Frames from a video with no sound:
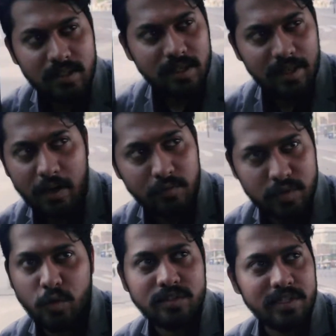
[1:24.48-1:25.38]
like after
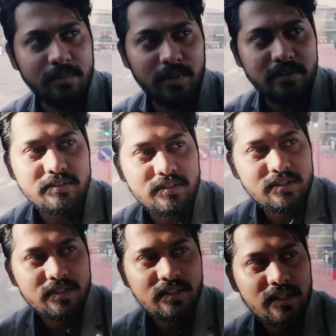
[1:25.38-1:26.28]
those 3 months
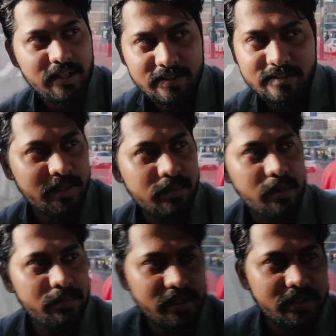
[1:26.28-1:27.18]
in the same
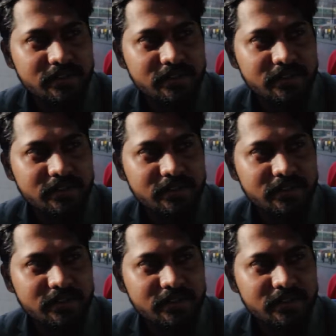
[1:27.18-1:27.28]
company.